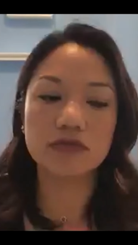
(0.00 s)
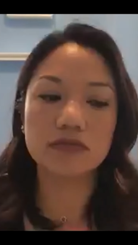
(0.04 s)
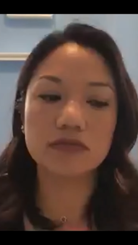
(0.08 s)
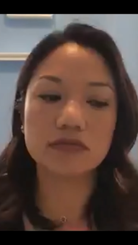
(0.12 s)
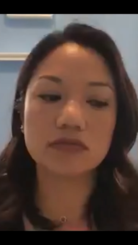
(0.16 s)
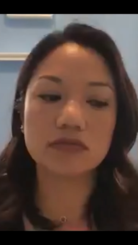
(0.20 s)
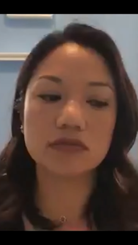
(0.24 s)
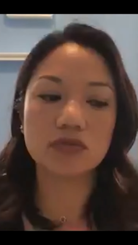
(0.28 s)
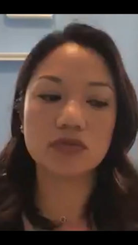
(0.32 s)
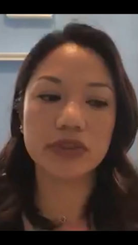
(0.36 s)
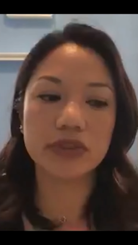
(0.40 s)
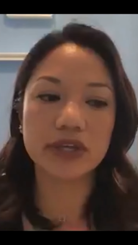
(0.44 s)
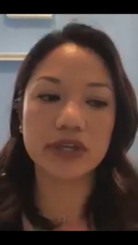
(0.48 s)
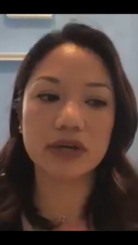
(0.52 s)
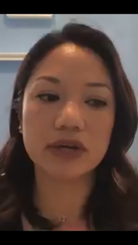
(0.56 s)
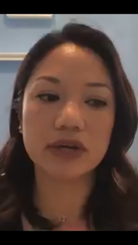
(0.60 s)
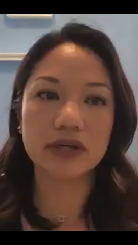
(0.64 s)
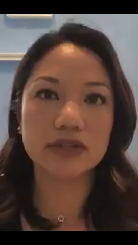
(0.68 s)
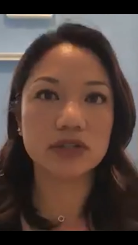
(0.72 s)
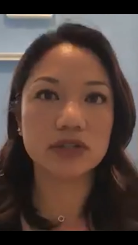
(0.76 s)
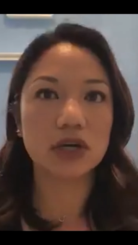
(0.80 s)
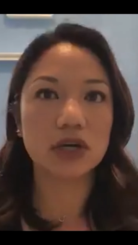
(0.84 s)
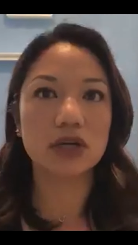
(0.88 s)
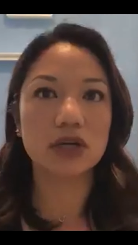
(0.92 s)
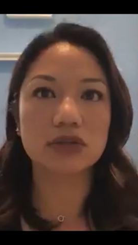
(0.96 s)
without a
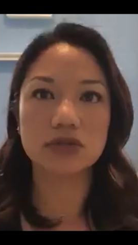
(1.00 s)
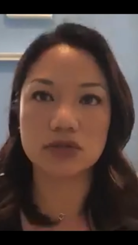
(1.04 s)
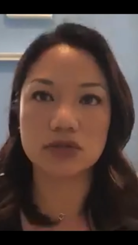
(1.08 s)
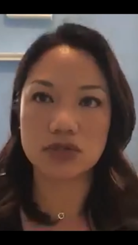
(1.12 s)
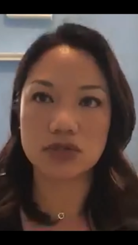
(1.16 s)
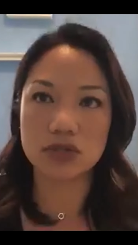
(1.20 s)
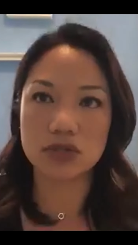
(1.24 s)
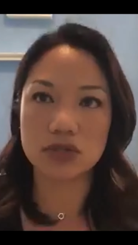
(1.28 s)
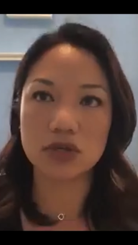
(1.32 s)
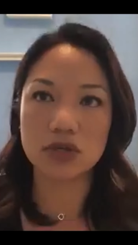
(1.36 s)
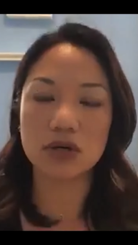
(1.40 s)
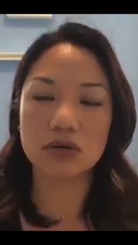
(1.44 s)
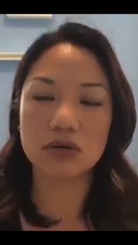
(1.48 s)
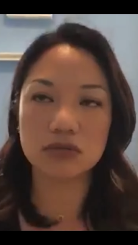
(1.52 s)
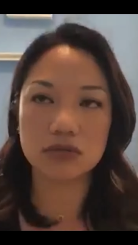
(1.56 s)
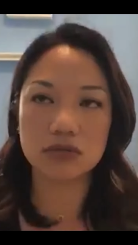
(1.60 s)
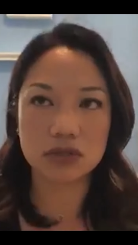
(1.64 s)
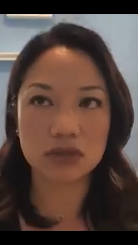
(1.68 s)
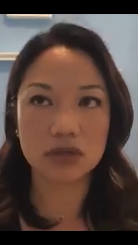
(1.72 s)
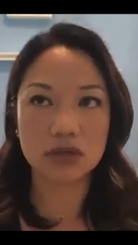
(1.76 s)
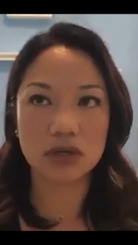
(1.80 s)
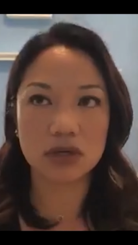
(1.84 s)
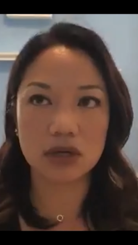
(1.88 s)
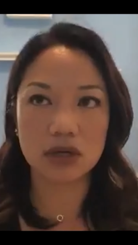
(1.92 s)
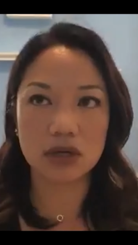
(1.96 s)
doctor's note
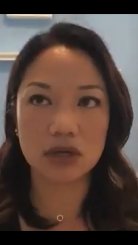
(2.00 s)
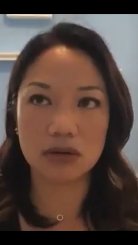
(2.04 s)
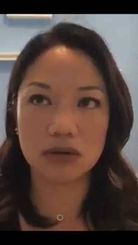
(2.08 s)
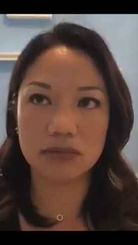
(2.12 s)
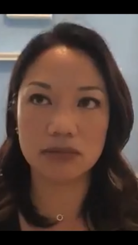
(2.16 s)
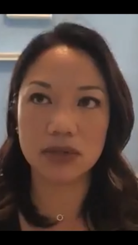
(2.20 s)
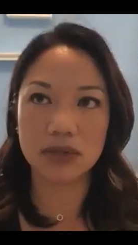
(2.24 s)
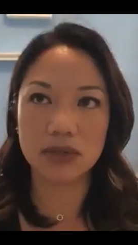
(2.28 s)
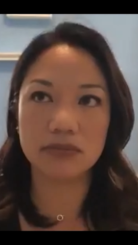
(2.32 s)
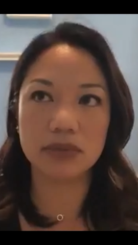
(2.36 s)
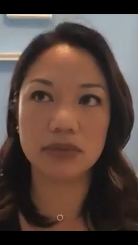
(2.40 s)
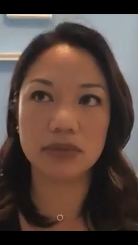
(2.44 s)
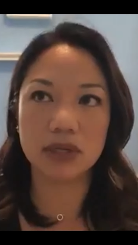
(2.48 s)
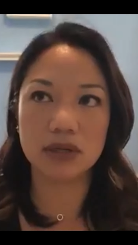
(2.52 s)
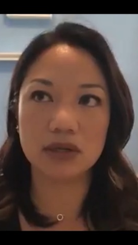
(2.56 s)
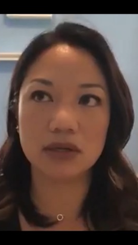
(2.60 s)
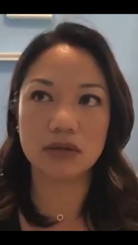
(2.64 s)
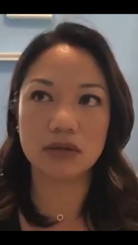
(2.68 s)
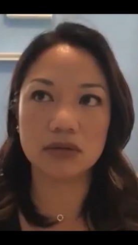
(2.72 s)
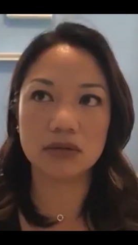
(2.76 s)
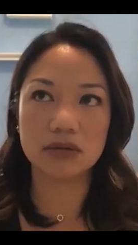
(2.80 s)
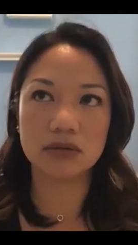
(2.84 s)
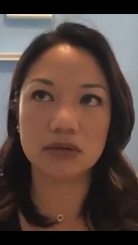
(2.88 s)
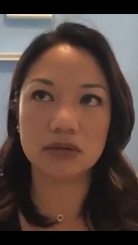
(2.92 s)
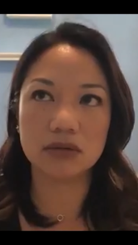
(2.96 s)

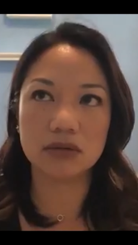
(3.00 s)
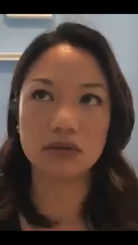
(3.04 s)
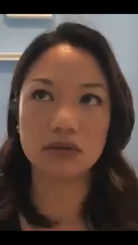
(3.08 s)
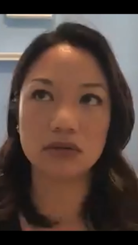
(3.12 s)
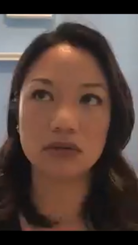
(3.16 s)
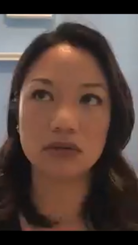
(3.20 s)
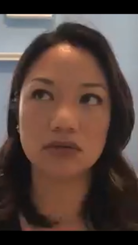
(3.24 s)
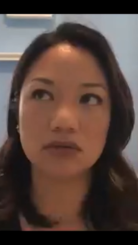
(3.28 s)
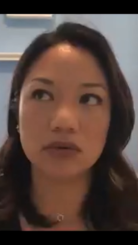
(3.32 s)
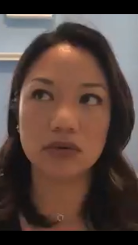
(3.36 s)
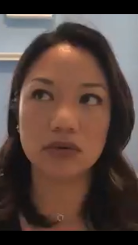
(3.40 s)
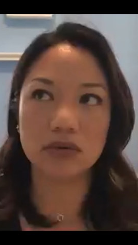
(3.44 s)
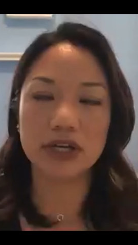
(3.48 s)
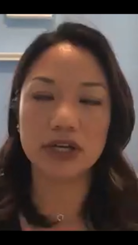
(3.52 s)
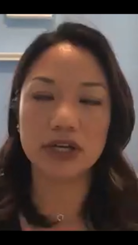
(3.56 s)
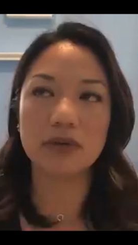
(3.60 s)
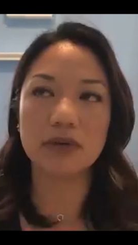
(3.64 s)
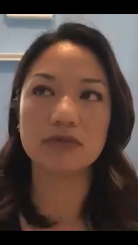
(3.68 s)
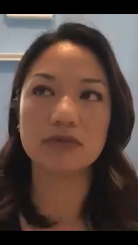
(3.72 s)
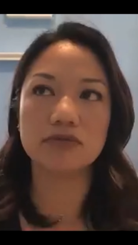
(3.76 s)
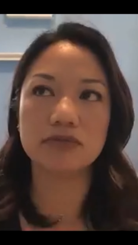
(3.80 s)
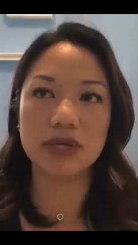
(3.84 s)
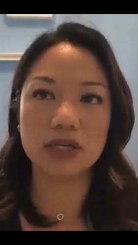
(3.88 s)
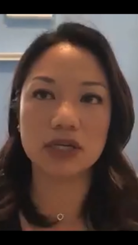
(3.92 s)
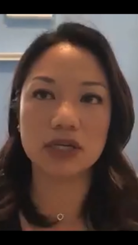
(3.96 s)
and without
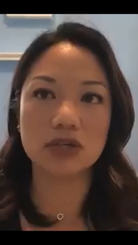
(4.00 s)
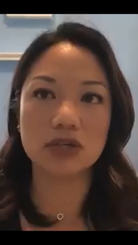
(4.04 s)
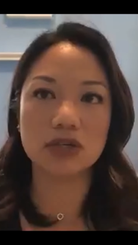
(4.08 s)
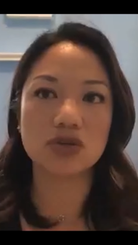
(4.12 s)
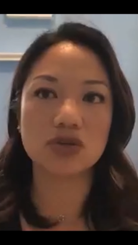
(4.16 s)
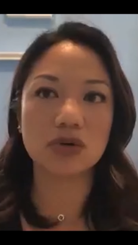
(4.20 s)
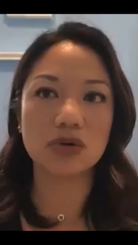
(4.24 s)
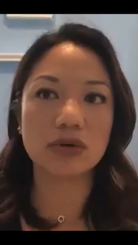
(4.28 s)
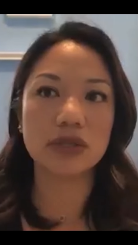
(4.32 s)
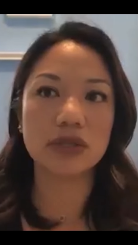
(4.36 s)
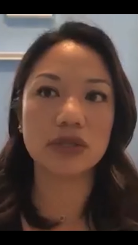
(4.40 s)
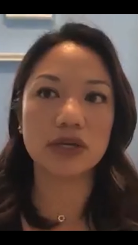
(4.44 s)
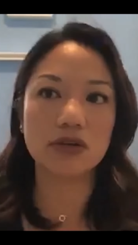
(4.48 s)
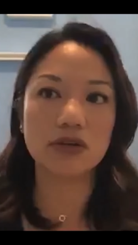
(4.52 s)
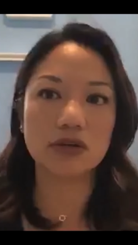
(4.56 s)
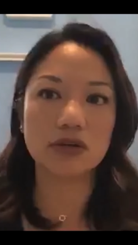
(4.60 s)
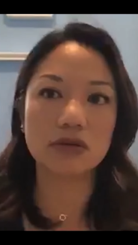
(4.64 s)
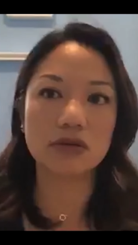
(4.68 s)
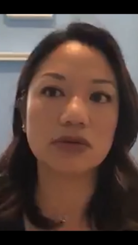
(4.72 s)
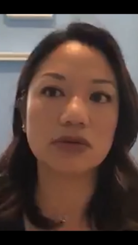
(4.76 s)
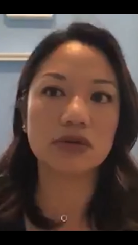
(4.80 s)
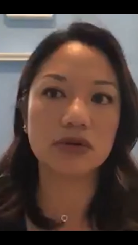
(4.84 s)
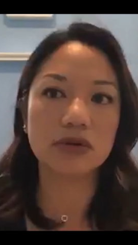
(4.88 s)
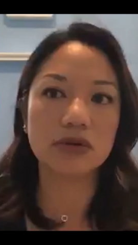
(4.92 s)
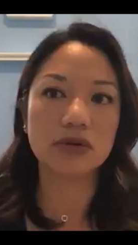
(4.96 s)
making sure that your
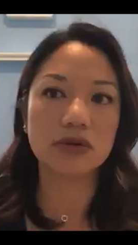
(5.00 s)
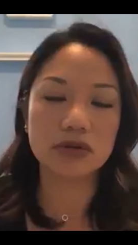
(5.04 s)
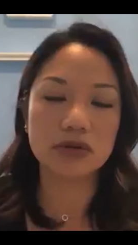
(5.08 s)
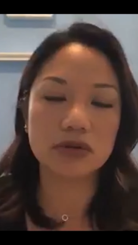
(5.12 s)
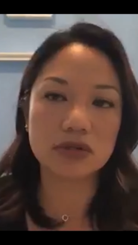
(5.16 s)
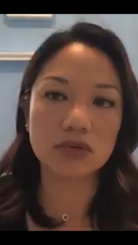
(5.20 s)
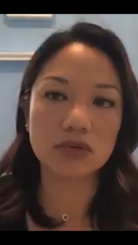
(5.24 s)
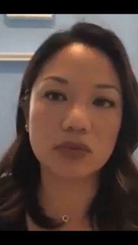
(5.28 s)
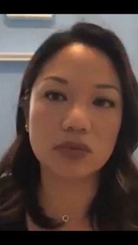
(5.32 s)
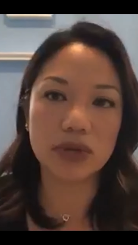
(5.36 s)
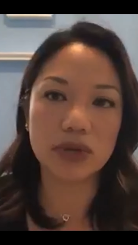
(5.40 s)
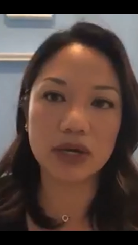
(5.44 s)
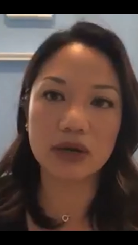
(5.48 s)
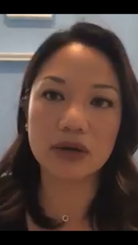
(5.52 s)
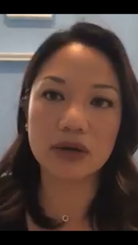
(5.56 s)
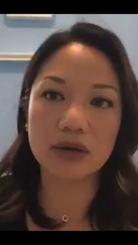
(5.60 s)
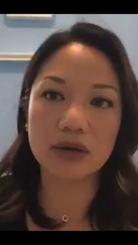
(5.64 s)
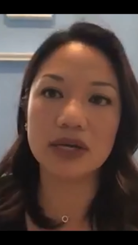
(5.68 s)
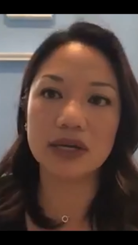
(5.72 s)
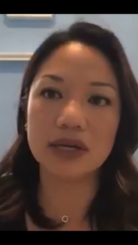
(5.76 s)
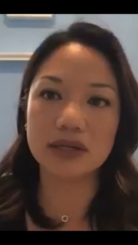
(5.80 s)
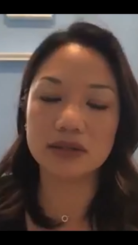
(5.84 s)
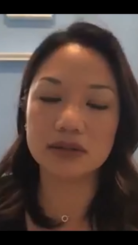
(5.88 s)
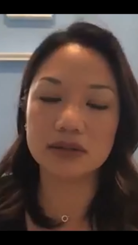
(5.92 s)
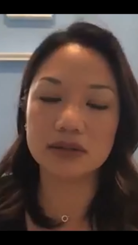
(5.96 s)
employer is aware
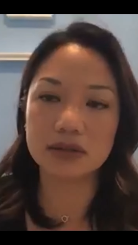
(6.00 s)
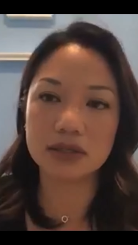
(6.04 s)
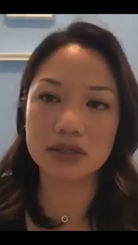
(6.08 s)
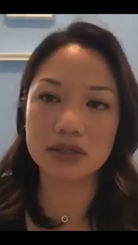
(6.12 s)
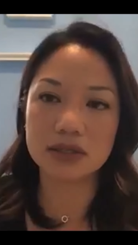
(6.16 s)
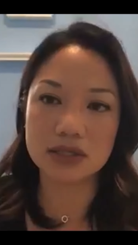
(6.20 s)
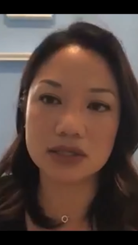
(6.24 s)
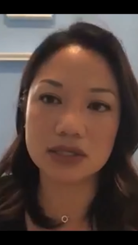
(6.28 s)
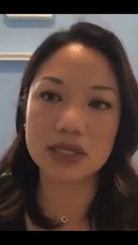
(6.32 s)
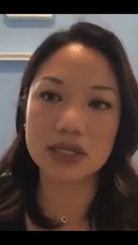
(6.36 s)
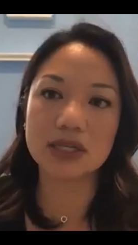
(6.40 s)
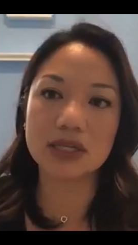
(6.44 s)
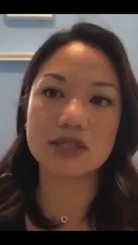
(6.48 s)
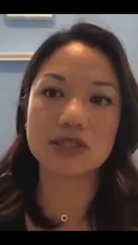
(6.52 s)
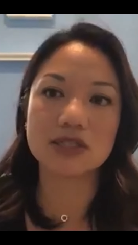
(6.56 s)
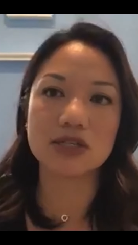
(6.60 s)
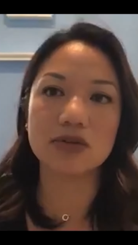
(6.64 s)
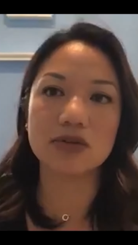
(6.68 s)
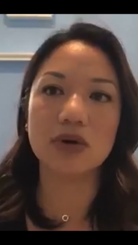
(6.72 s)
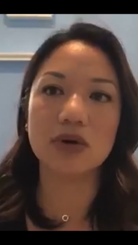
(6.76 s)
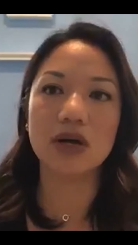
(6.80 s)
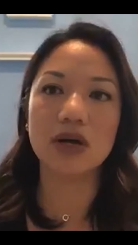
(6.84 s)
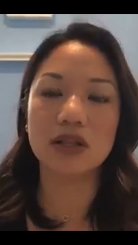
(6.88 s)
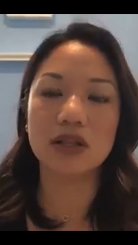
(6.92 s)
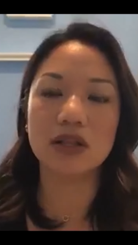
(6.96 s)
and consents
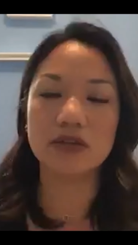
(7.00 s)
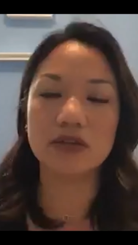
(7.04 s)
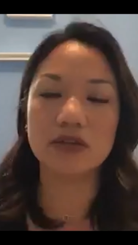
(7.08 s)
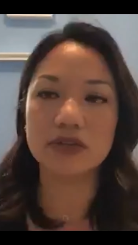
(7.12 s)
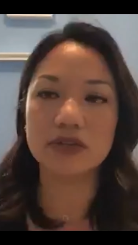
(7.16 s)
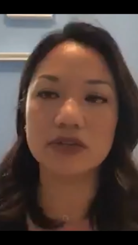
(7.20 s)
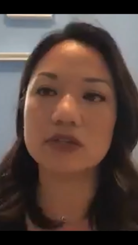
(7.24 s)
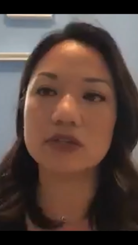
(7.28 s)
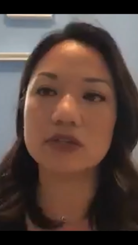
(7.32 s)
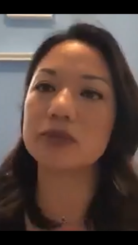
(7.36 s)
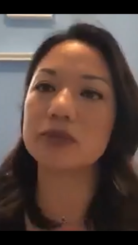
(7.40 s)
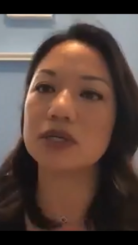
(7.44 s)
to all of this,